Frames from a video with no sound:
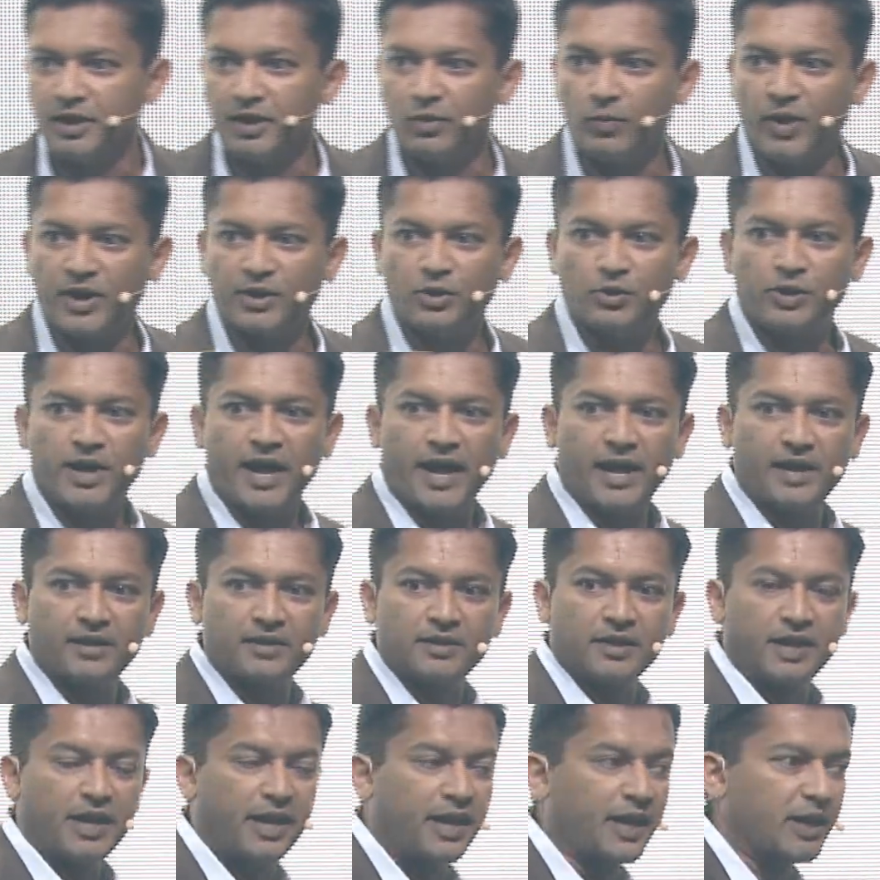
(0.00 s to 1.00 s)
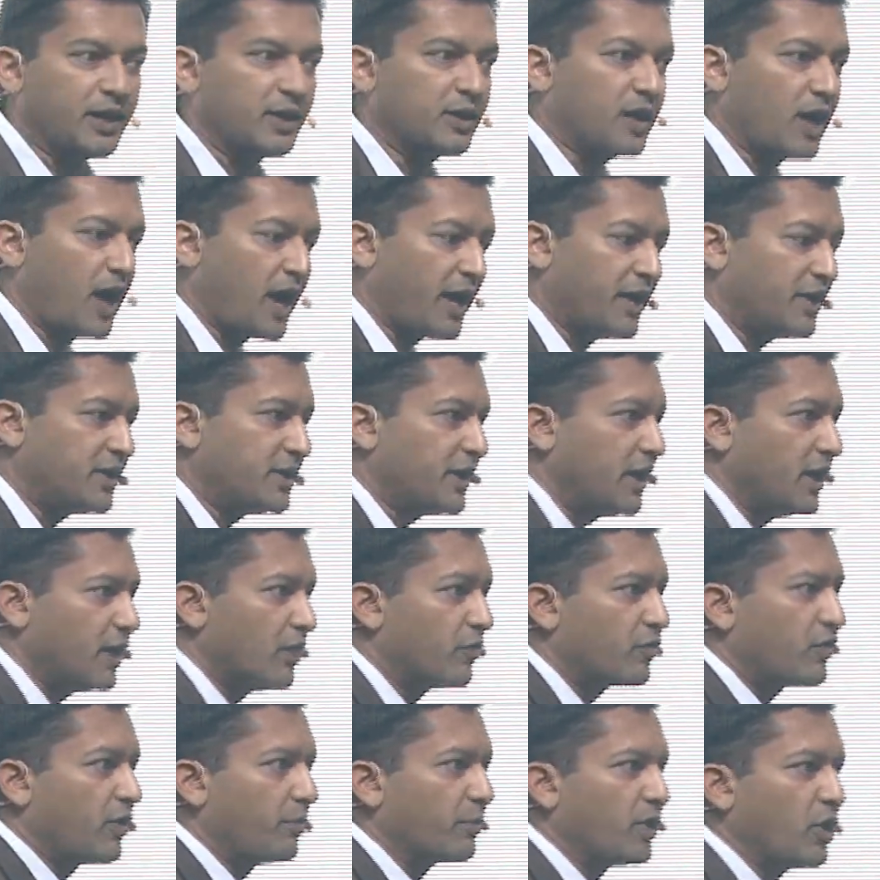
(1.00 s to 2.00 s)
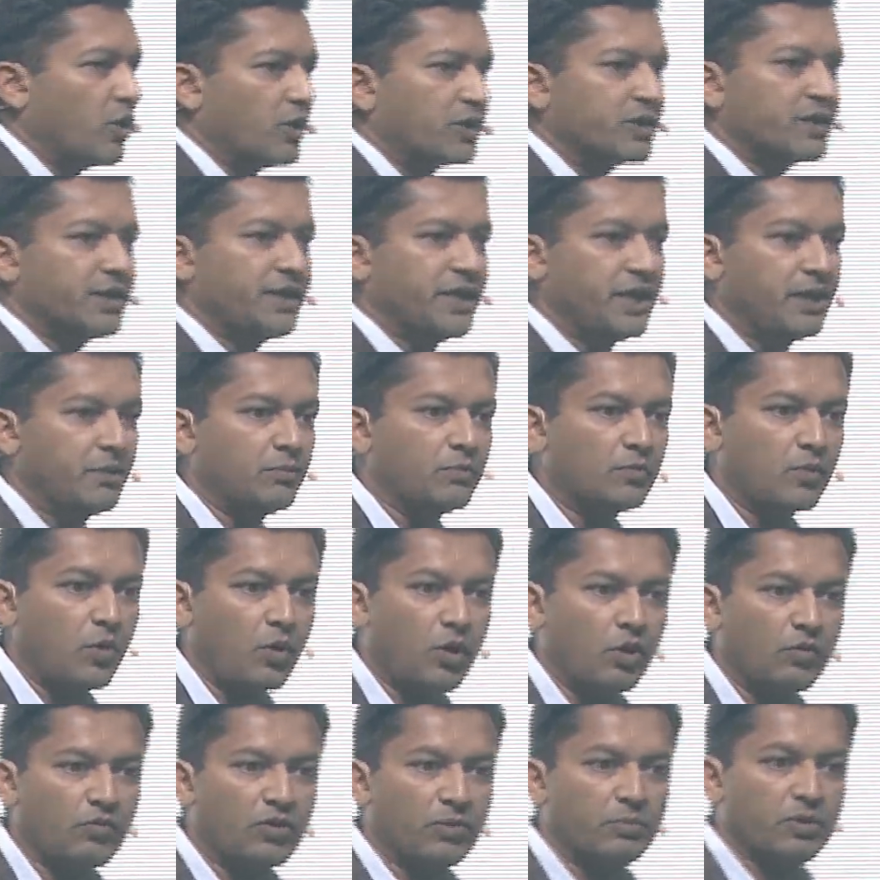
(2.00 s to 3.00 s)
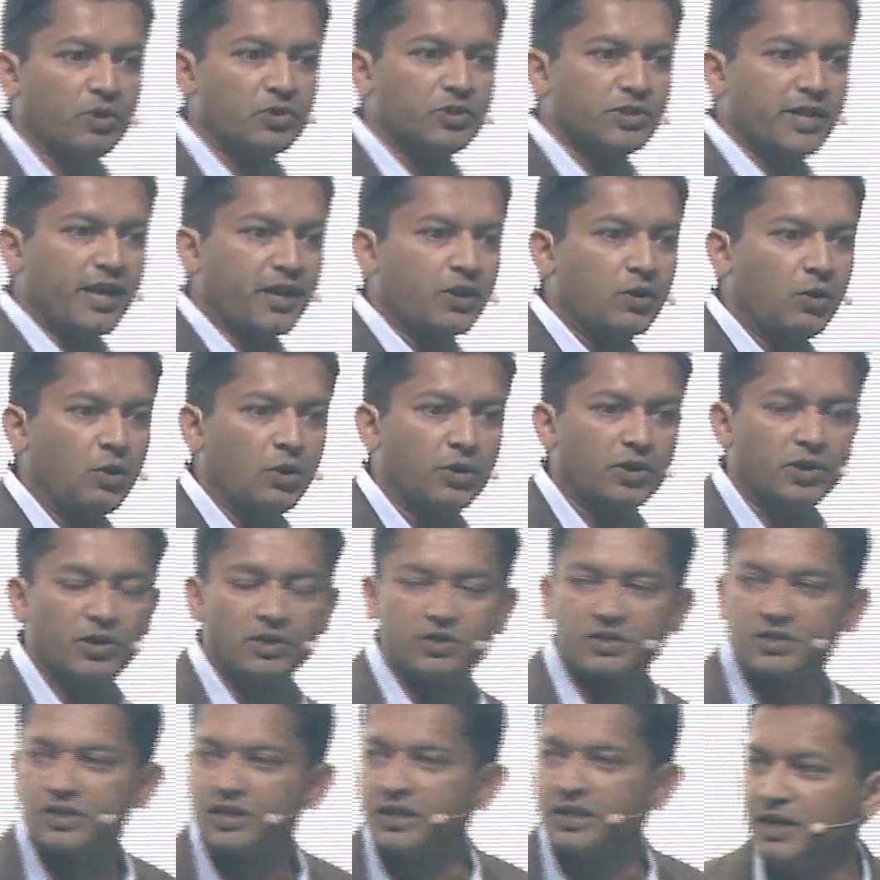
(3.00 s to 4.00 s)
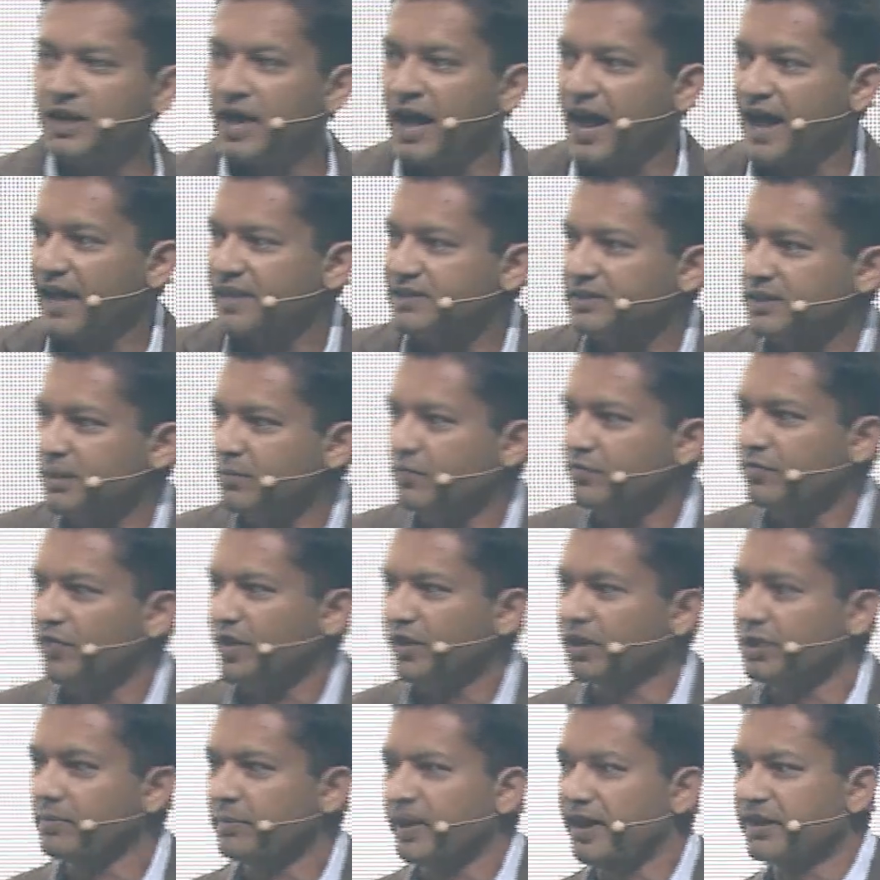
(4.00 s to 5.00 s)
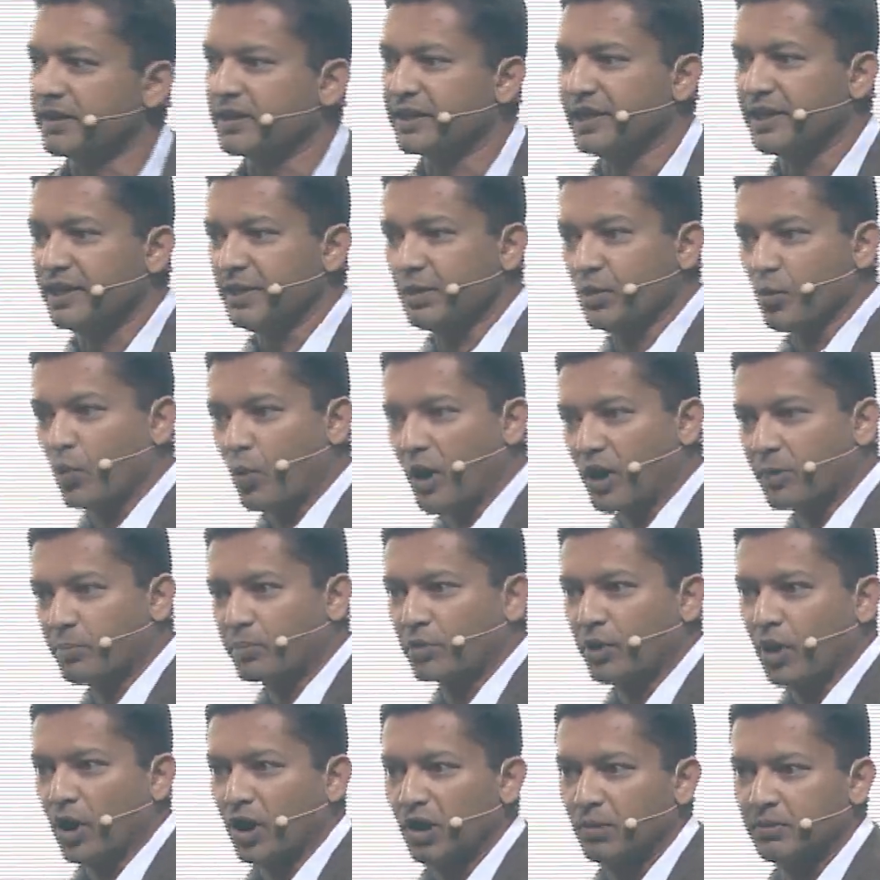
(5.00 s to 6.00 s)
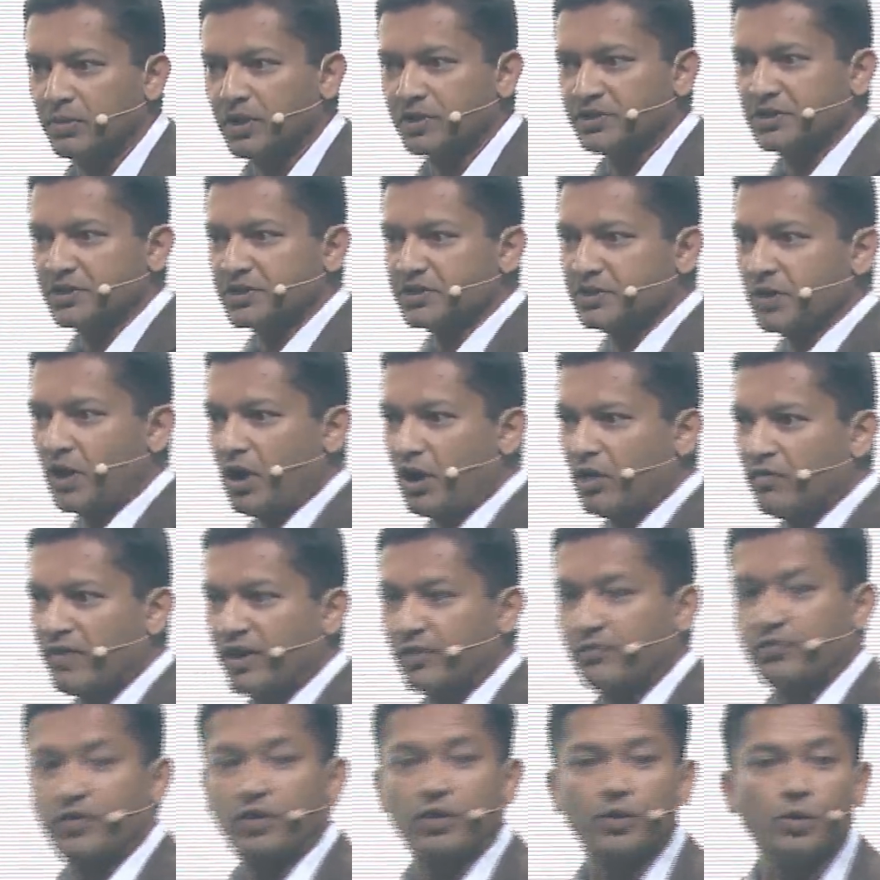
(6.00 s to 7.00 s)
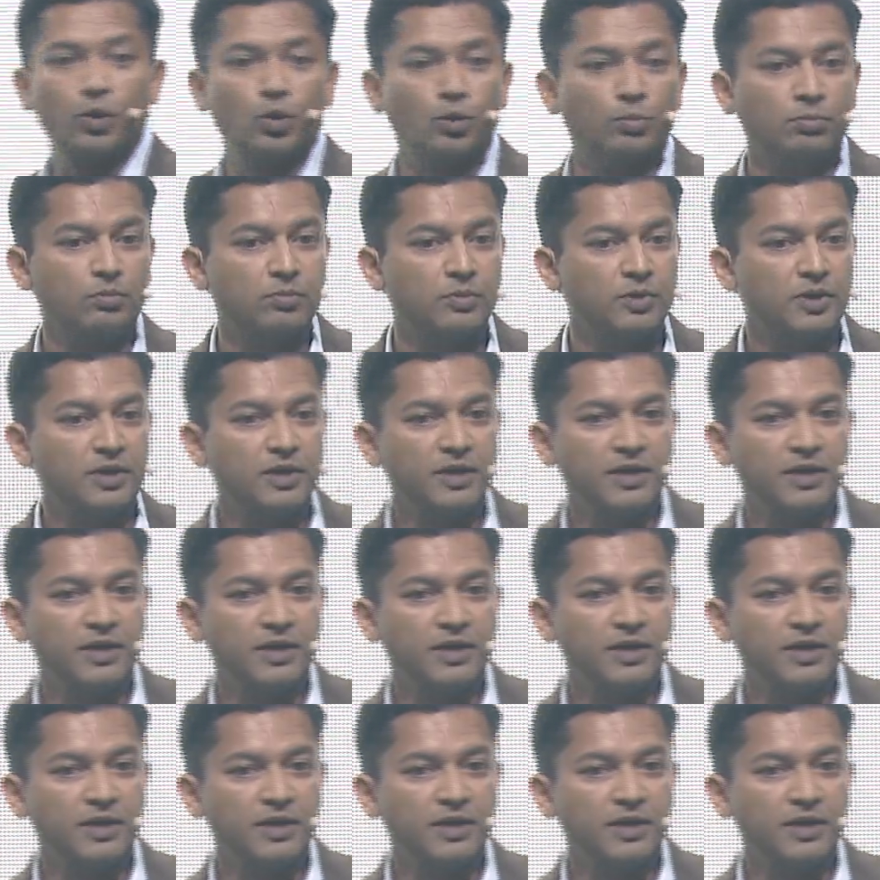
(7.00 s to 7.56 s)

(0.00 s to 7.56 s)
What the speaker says: When you get an idea from your team or from your stakeholders, ask them fundamentally what problem does it solve and for whom.